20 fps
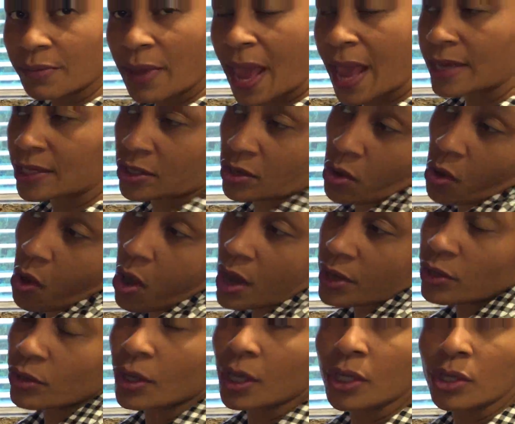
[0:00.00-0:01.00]
magic, or
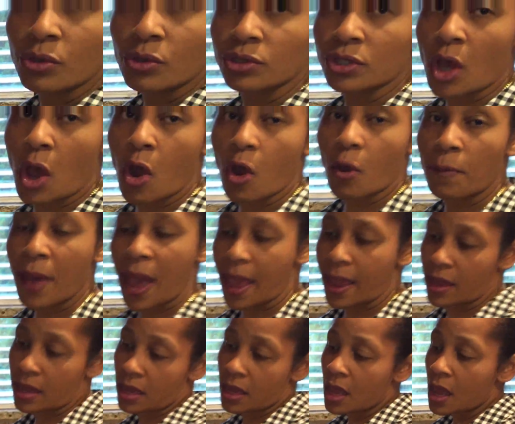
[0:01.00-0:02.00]
you can use Old
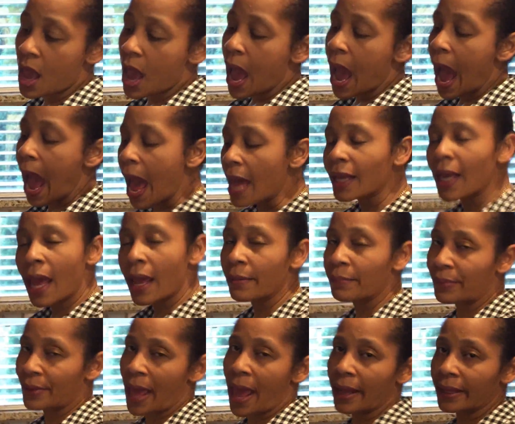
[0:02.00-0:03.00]
Bay. I
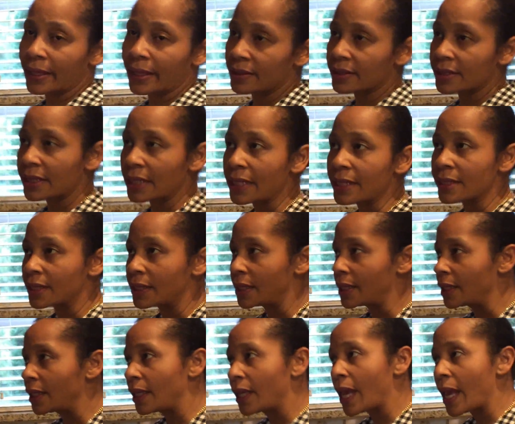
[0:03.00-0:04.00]
like blackened
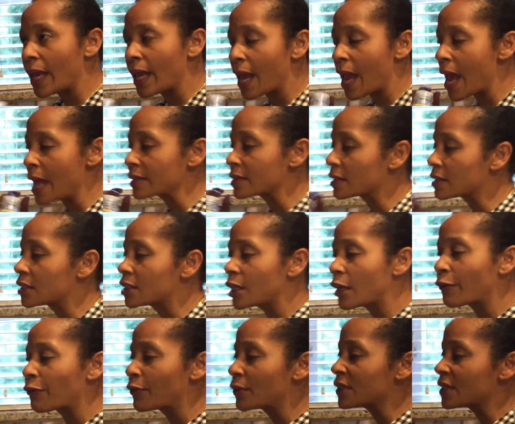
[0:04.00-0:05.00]
seasoning. It has a
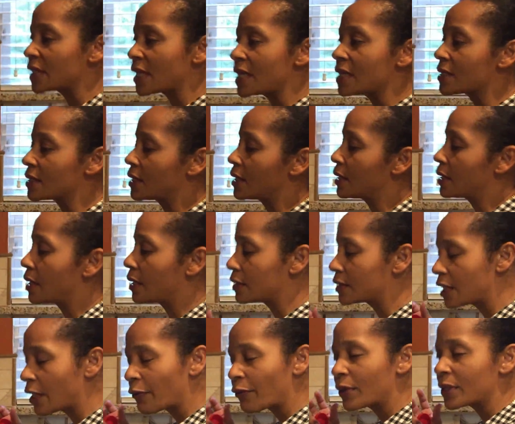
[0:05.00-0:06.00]
different seasoning, a
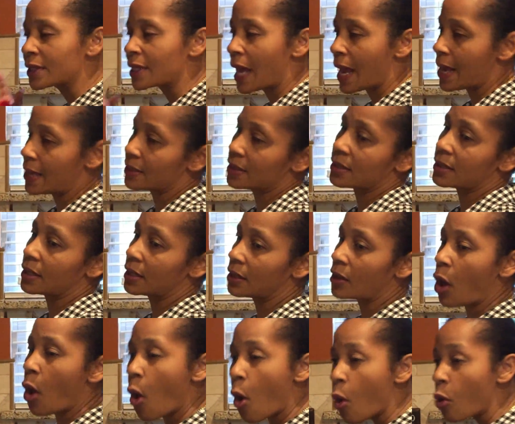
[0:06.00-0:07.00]
different taste than
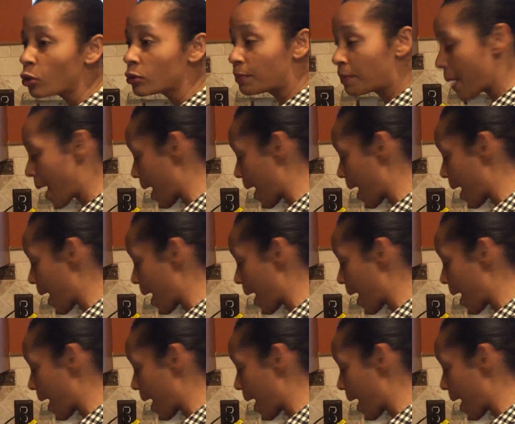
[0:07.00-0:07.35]
Old